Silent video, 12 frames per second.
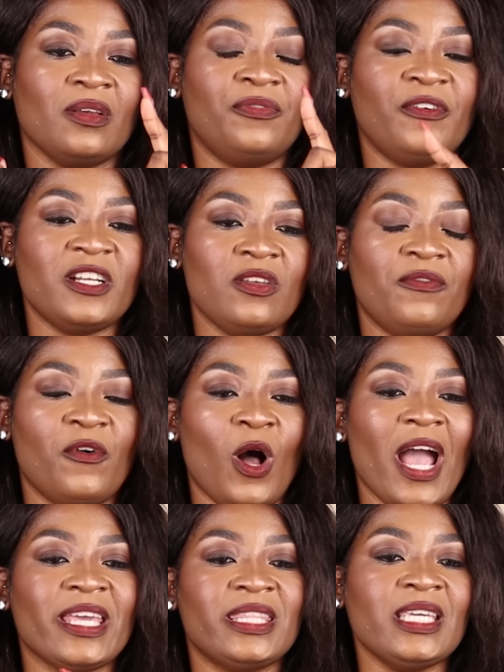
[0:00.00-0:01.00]
First of
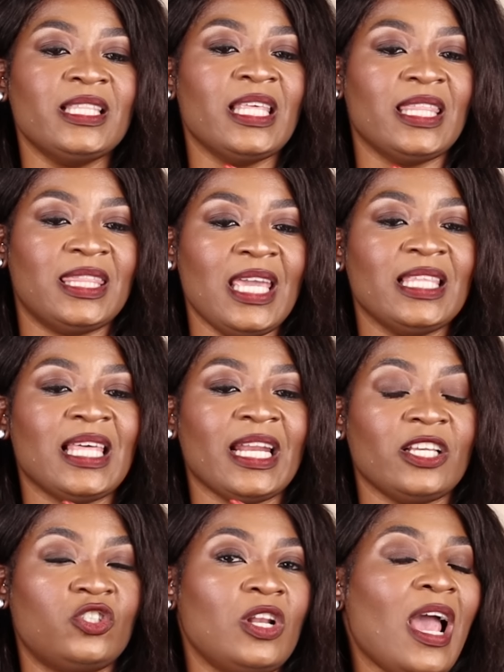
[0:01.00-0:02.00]
all, I think the thing
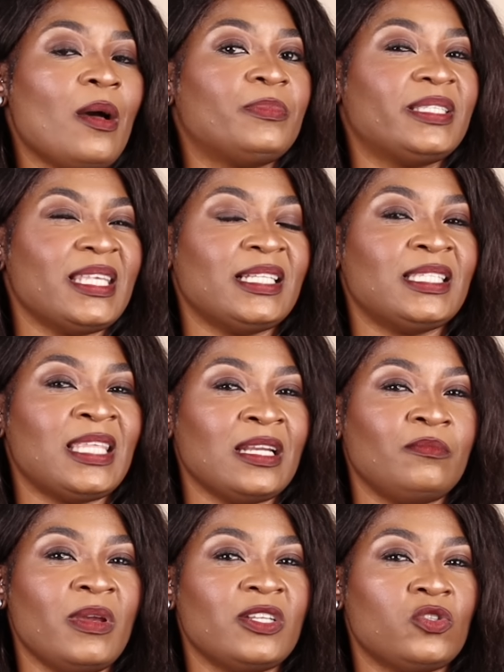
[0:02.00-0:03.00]
that actually upset
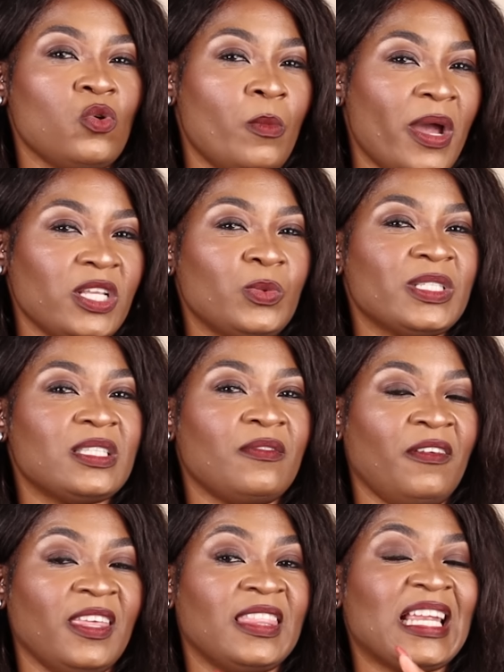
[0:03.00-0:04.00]
that man so much was
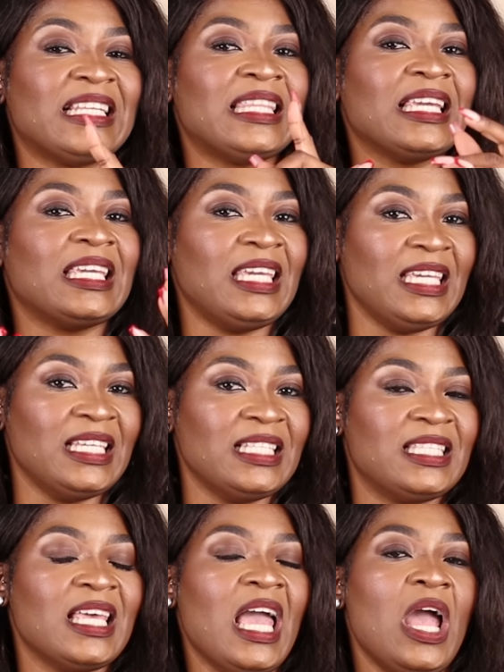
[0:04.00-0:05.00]
the fact that the
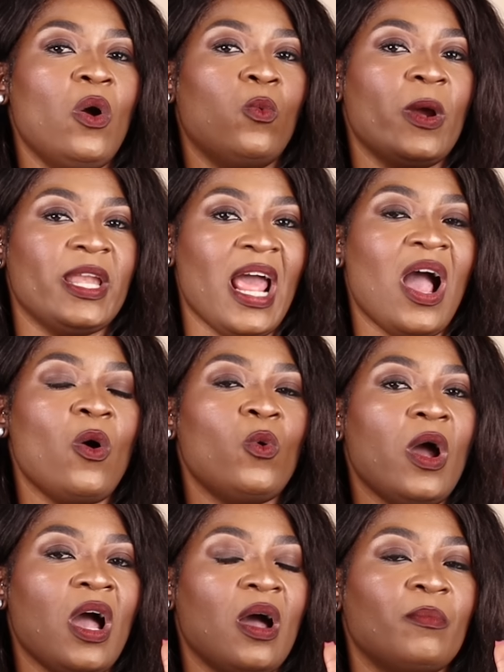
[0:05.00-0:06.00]
kids were
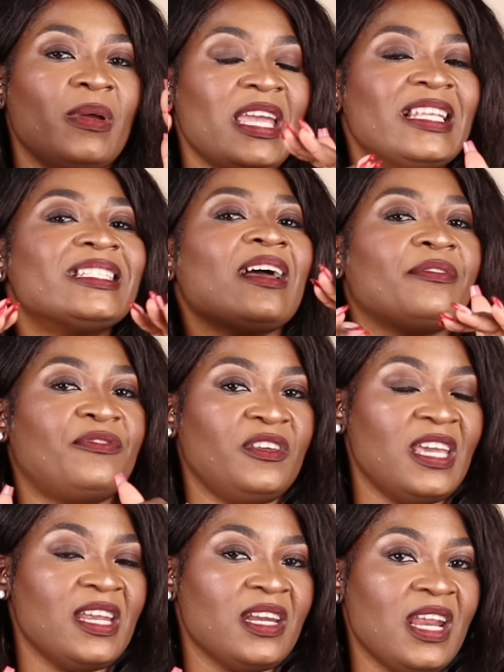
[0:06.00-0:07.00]
now um,
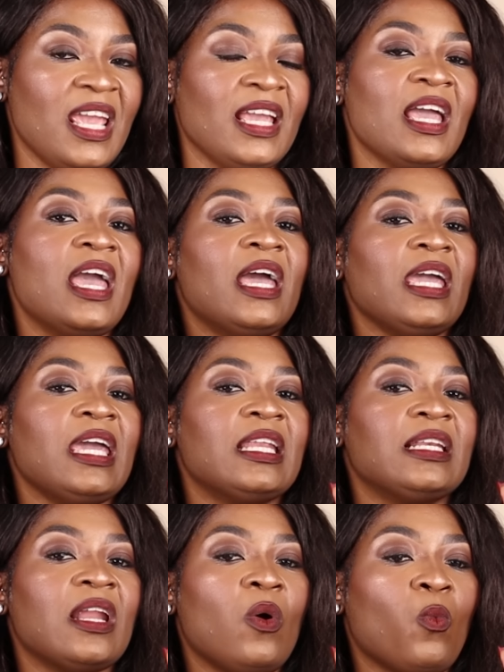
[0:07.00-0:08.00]
interfering
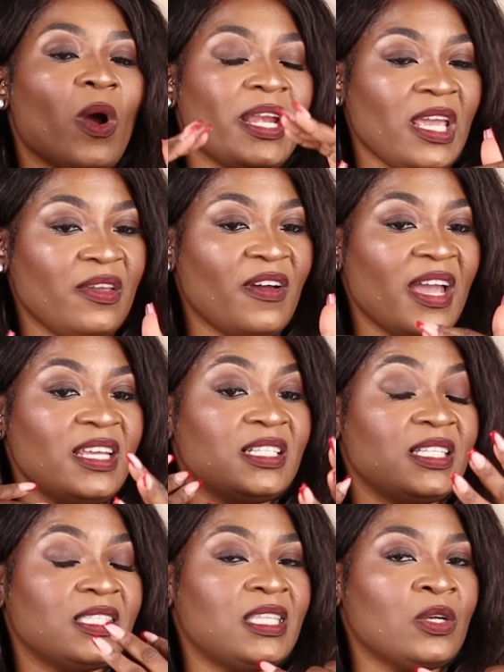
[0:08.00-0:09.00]
in whatever
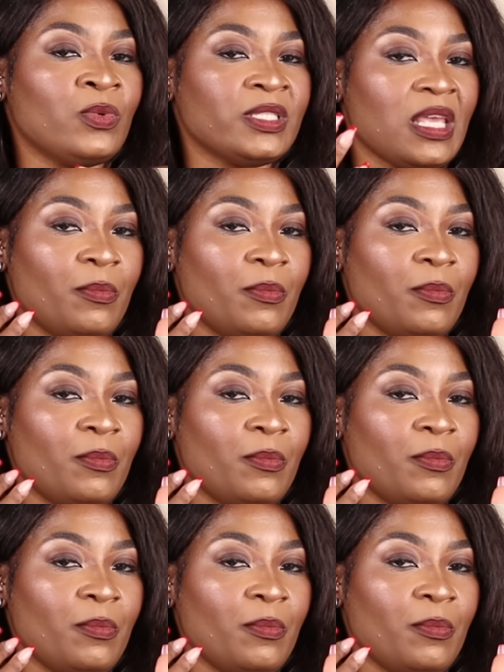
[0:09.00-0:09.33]
it is that was